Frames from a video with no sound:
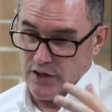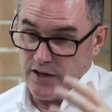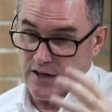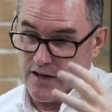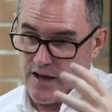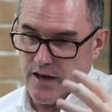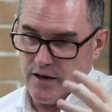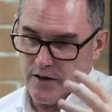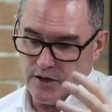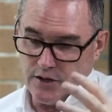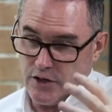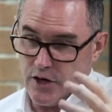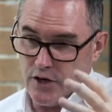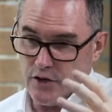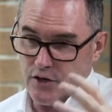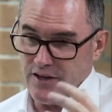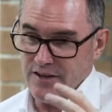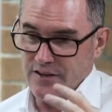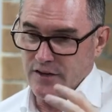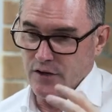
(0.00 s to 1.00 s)
you
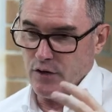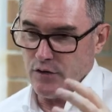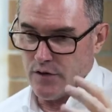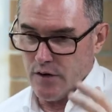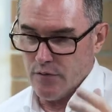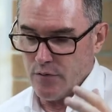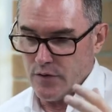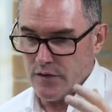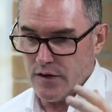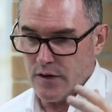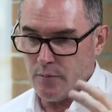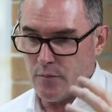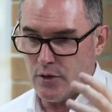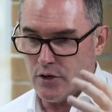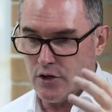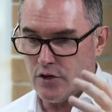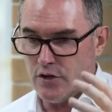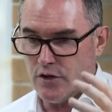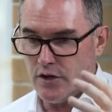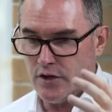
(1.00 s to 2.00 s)
don't need to use everything,
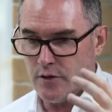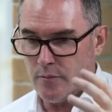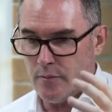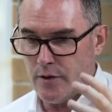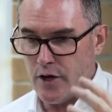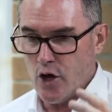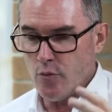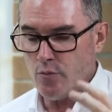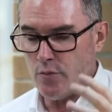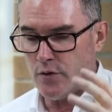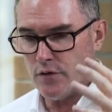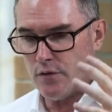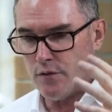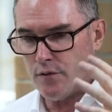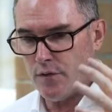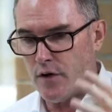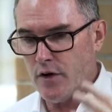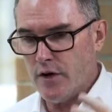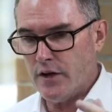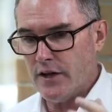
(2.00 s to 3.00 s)
but you need to be open to
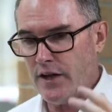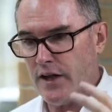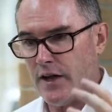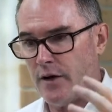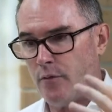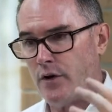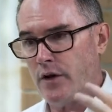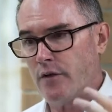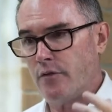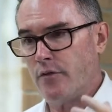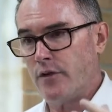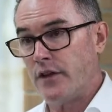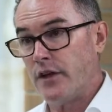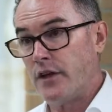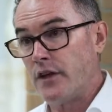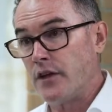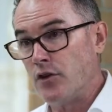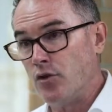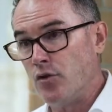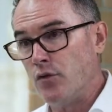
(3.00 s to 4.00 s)
finding out what
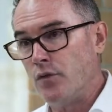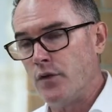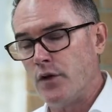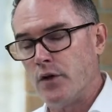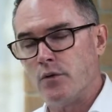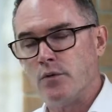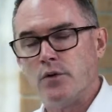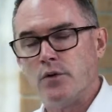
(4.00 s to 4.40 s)
everything can do for you.